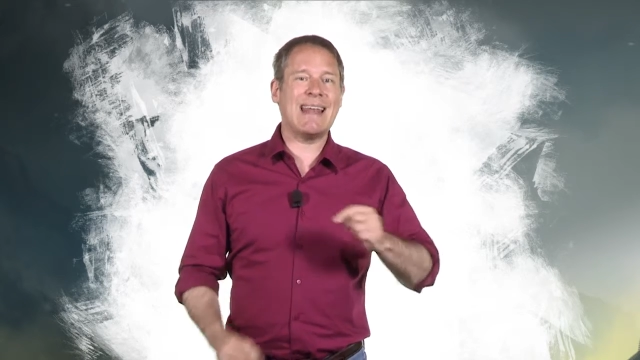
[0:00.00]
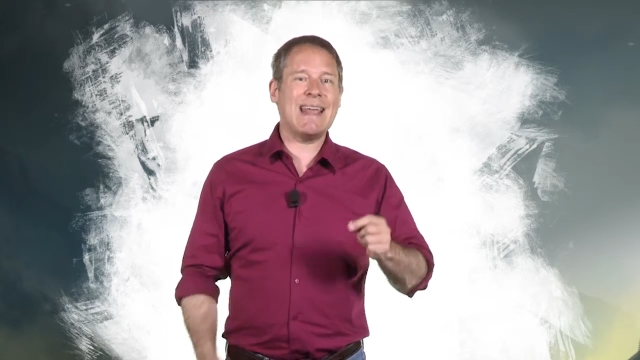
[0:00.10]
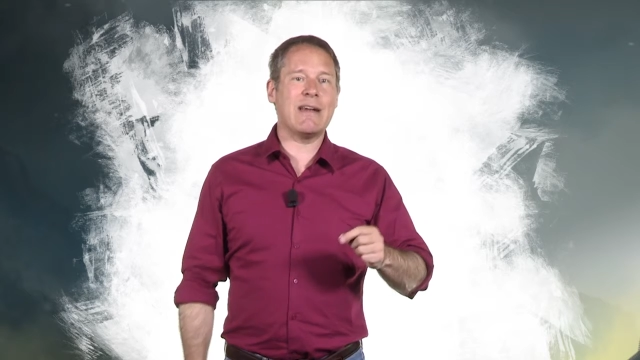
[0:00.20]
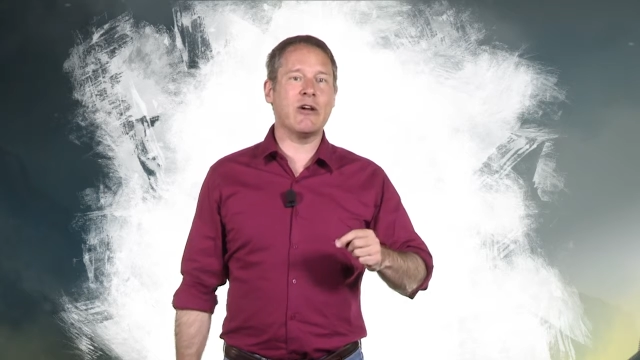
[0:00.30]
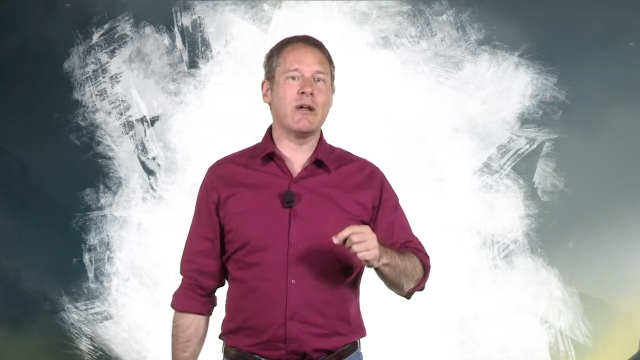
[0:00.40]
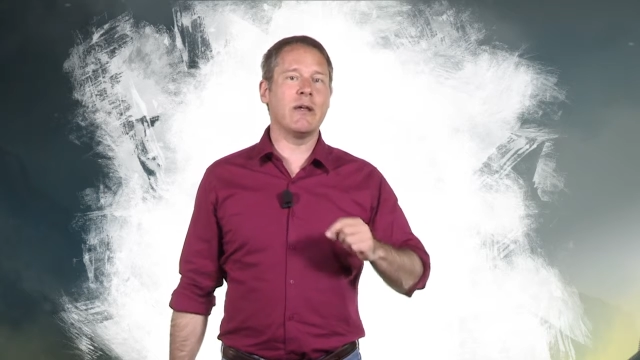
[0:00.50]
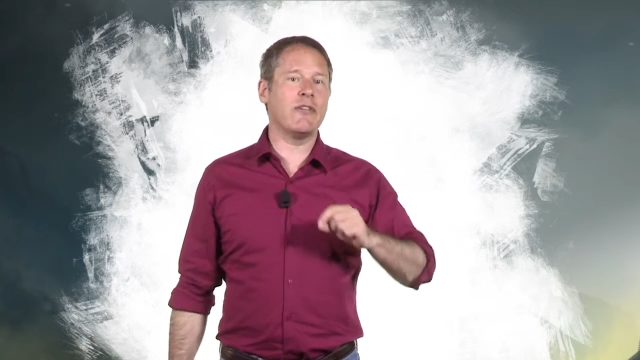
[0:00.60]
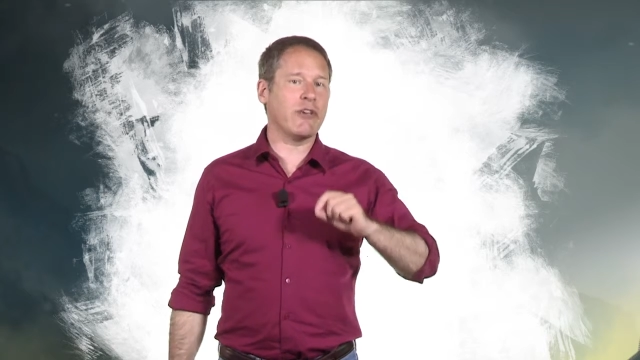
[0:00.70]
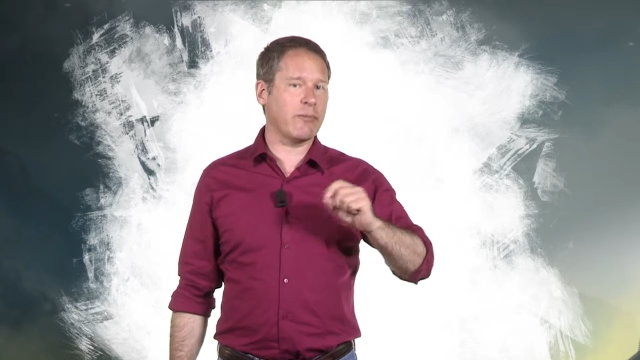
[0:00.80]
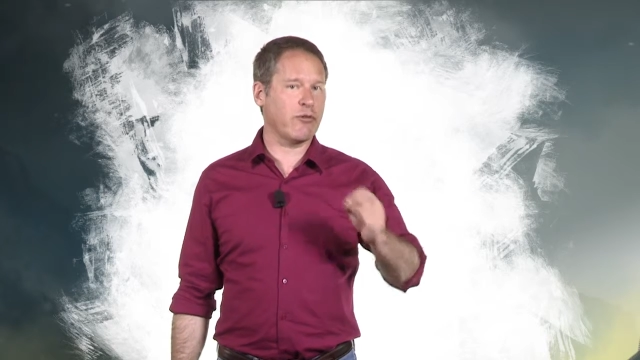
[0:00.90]
Later,
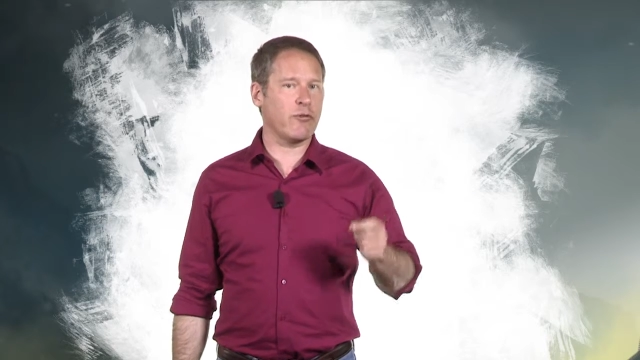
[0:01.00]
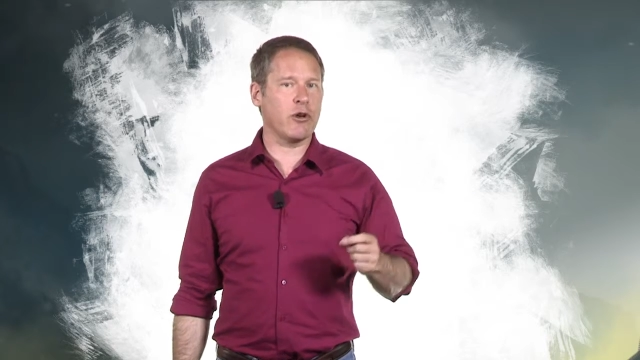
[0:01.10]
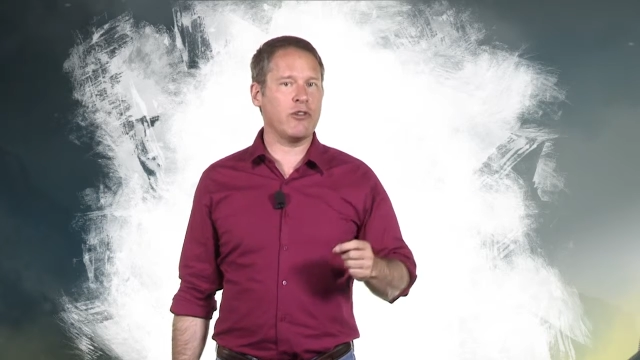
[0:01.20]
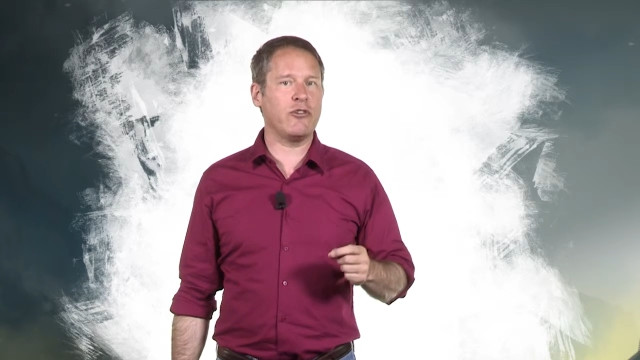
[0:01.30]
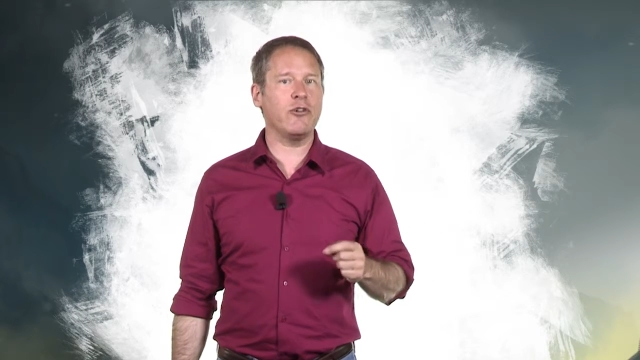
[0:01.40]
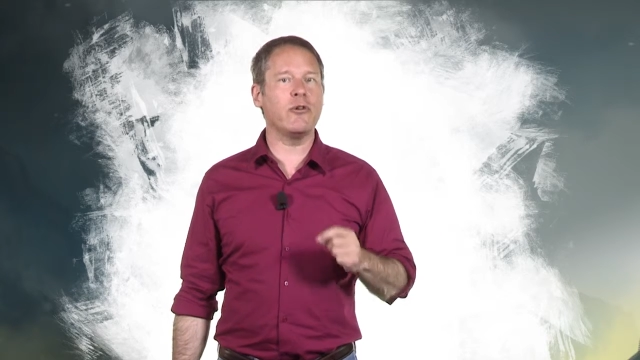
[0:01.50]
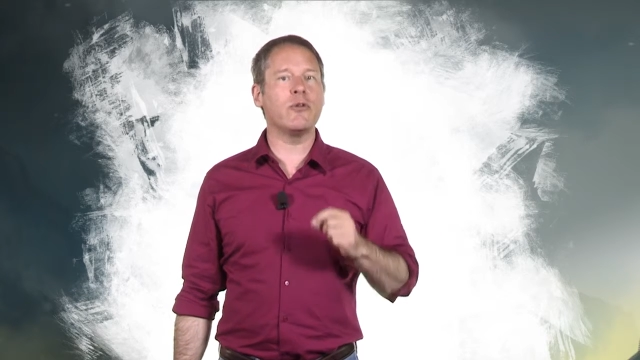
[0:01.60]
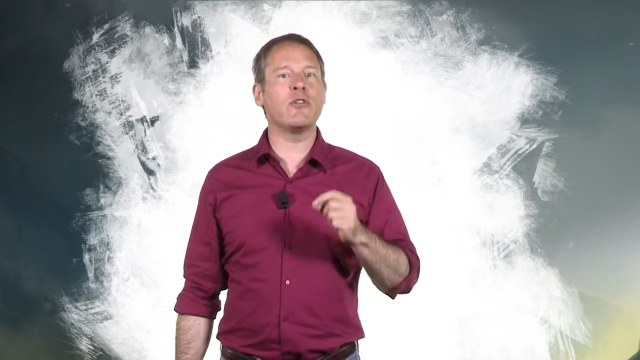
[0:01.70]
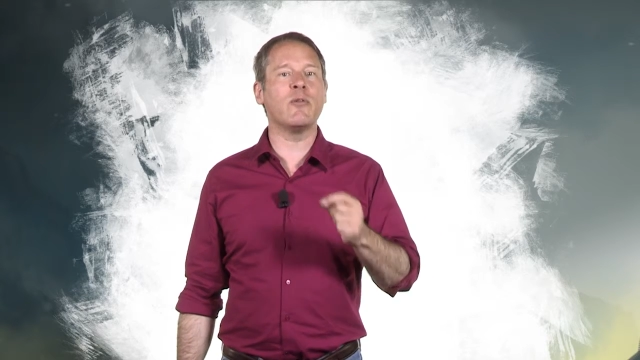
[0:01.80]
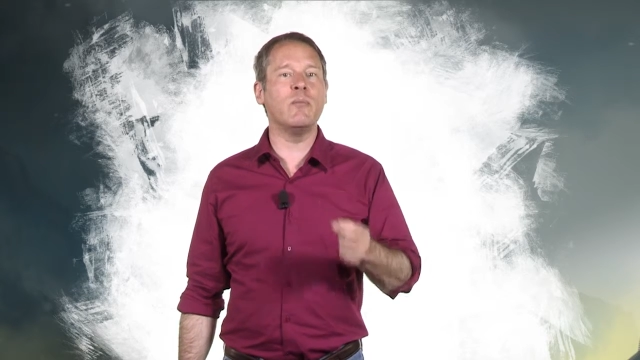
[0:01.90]
in chapter
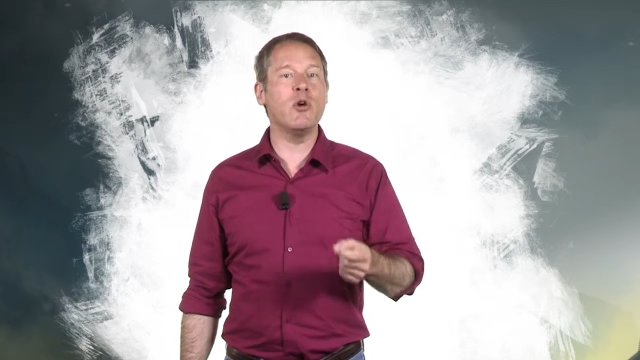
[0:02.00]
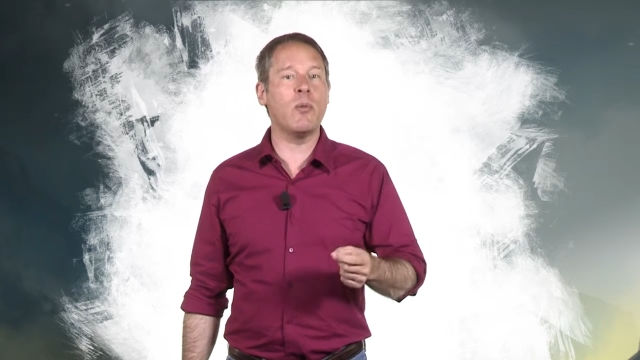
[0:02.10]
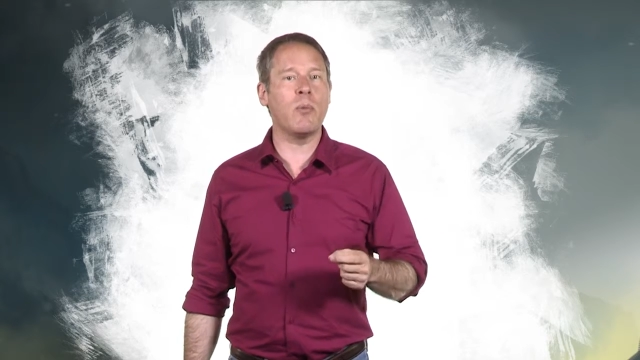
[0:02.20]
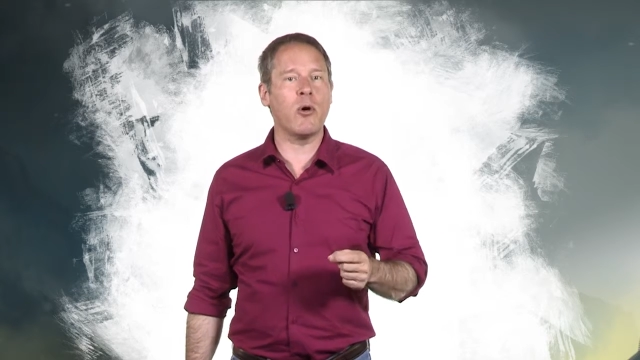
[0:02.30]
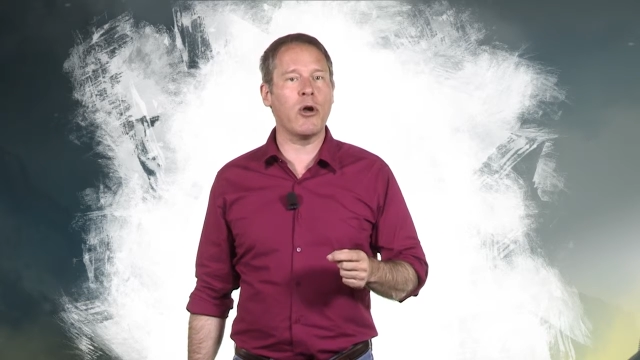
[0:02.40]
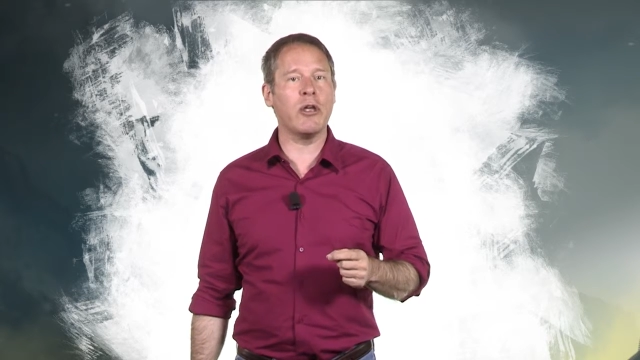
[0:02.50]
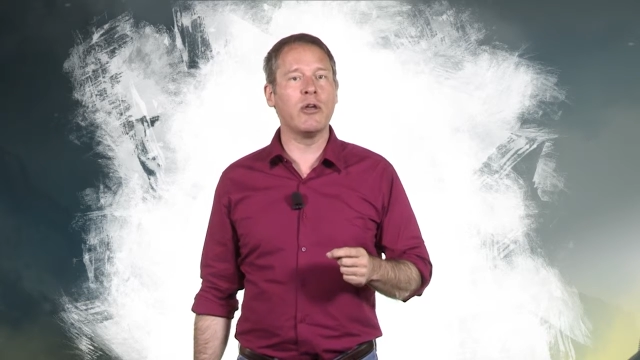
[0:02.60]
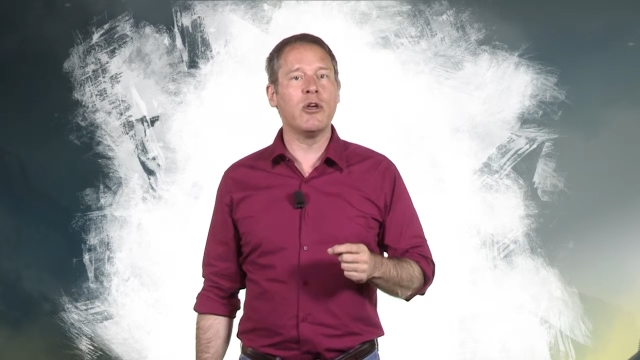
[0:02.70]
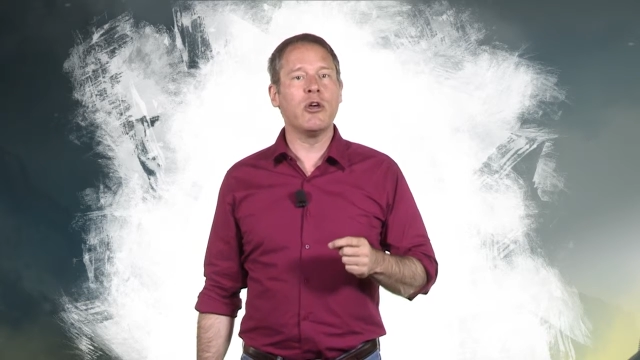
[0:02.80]
42, the mule boy